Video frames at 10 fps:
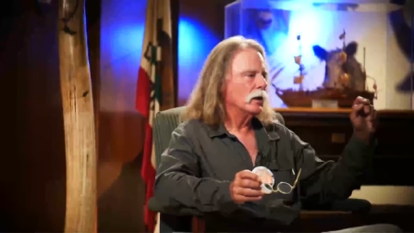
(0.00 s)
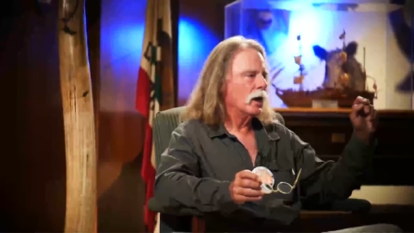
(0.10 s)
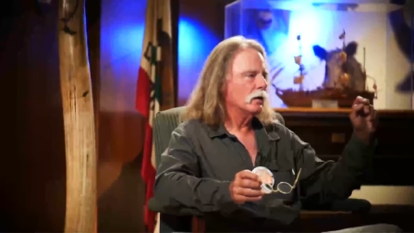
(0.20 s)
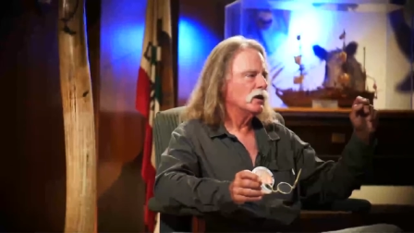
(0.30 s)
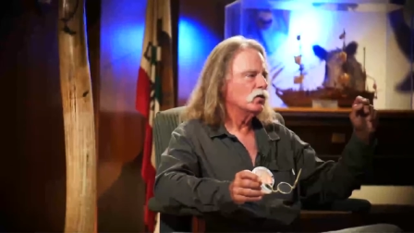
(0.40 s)
We
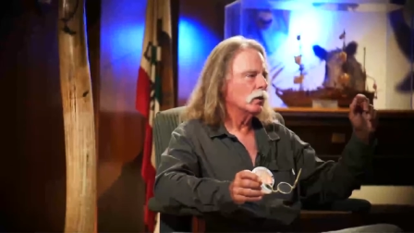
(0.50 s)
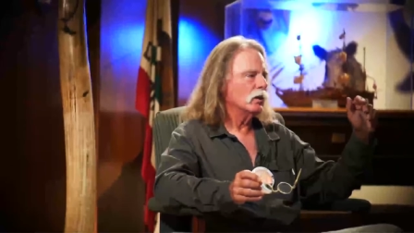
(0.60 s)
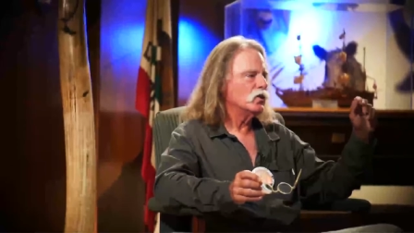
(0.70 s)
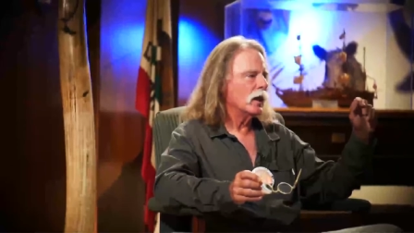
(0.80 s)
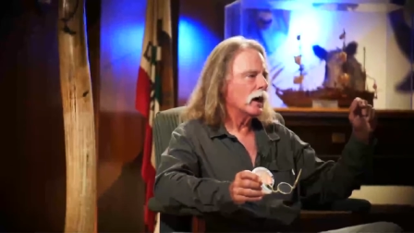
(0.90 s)
hired these really
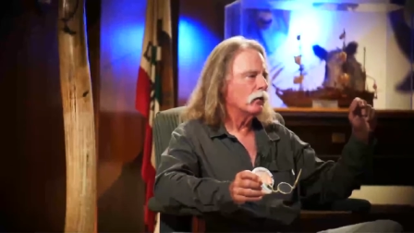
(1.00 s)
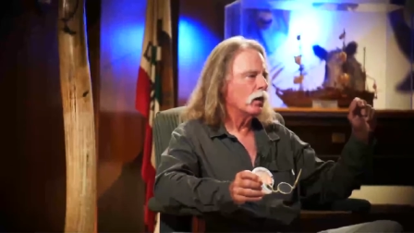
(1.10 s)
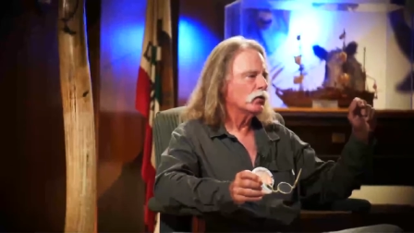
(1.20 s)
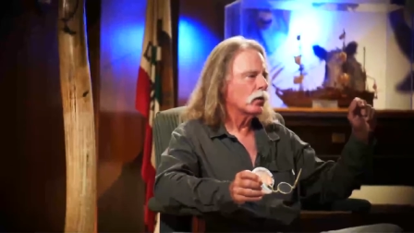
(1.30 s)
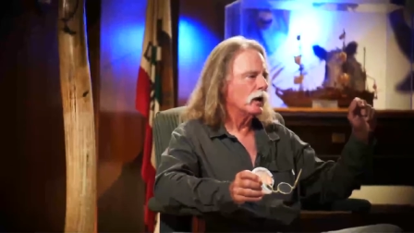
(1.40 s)
really jack of
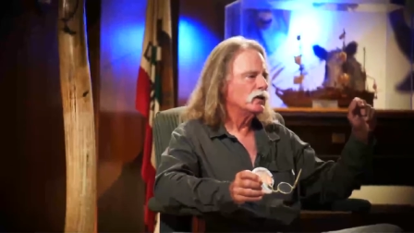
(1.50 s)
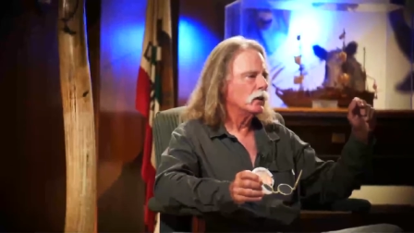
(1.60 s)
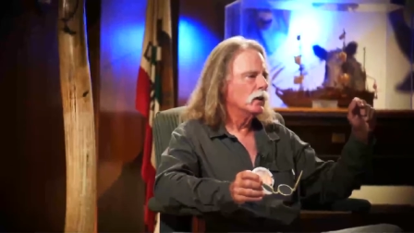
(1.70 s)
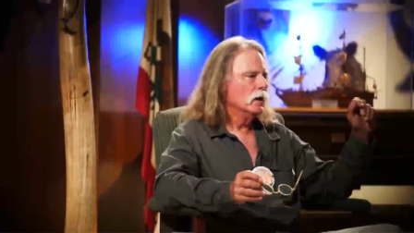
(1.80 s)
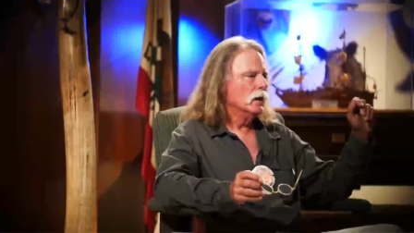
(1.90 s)
all trades, and,